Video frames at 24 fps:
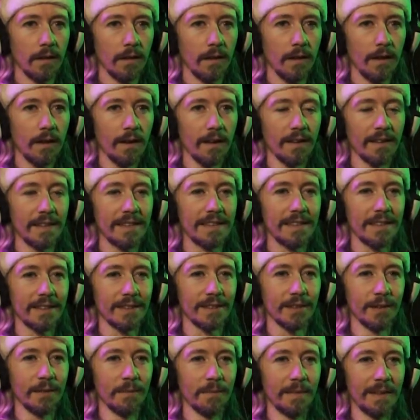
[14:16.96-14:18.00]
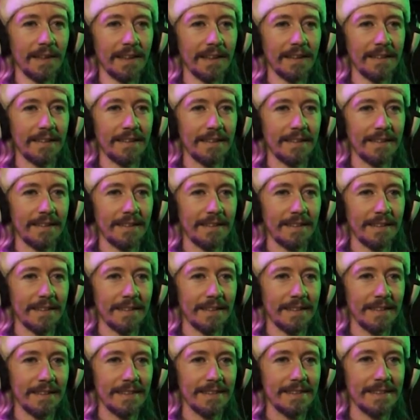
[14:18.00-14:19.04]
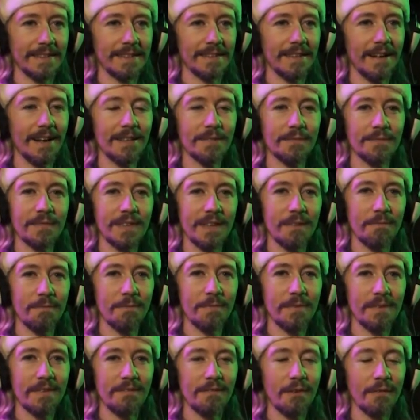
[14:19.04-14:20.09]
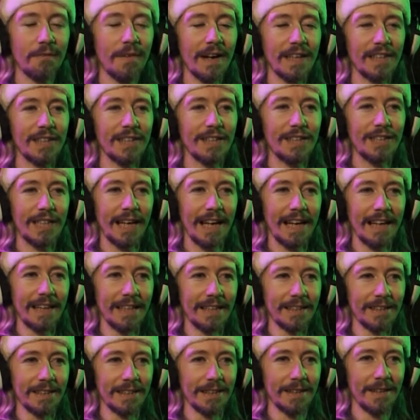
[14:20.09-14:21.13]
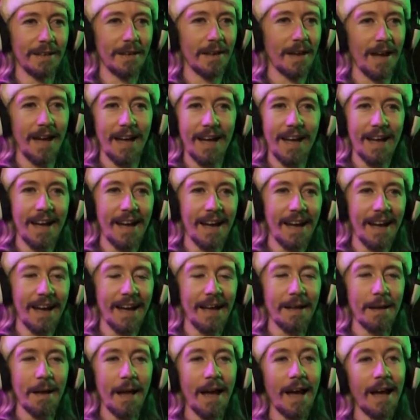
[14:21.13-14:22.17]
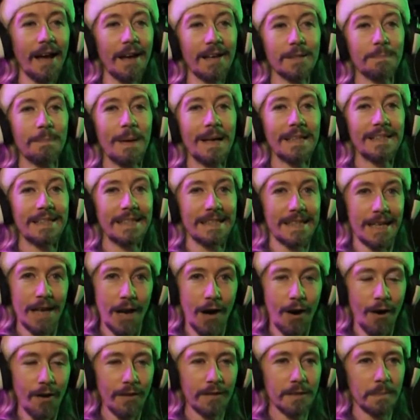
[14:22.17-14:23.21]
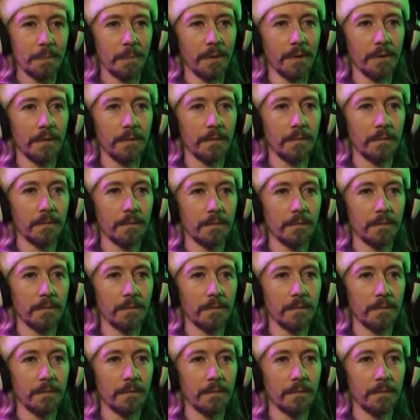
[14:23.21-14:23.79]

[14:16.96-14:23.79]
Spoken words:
Oh, this looks lovely. This is a nice, refreshing change. I expect it's not, but...